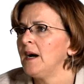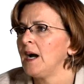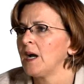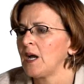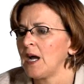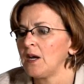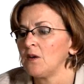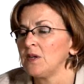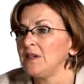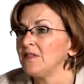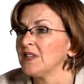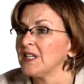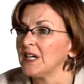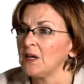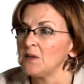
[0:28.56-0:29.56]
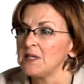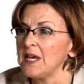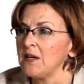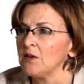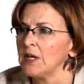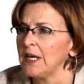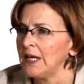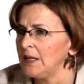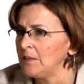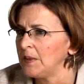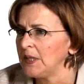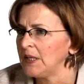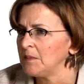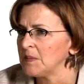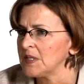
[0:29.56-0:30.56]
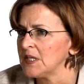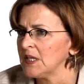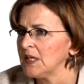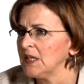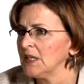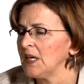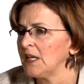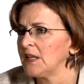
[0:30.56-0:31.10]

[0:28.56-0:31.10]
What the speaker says: I don't even think I was angry at anybody in particular.